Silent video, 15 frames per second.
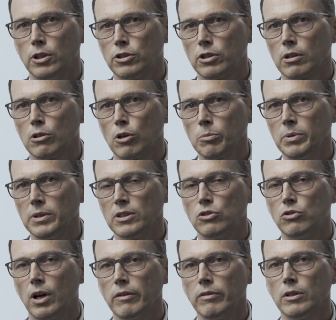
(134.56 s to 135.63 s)
Digital cockpit is
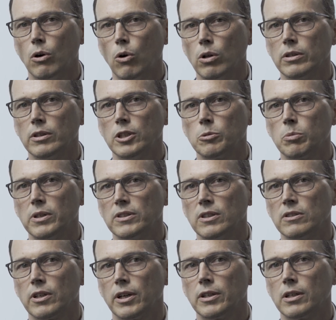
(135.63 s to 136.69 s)
driving all the displays
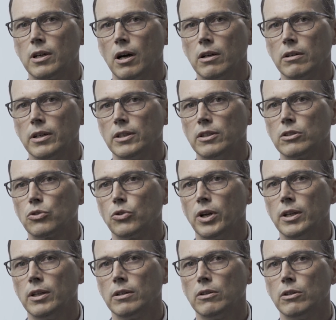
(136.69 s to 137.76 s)
inside the car and is
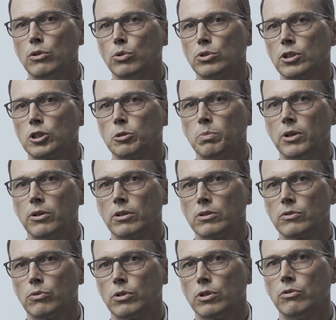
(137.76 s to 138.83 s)
creating the user
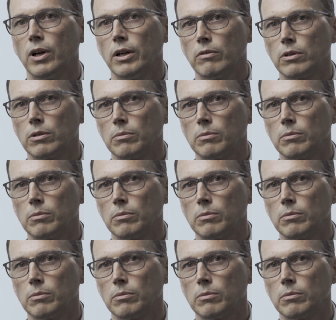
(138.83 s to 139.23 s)
experience for the driver.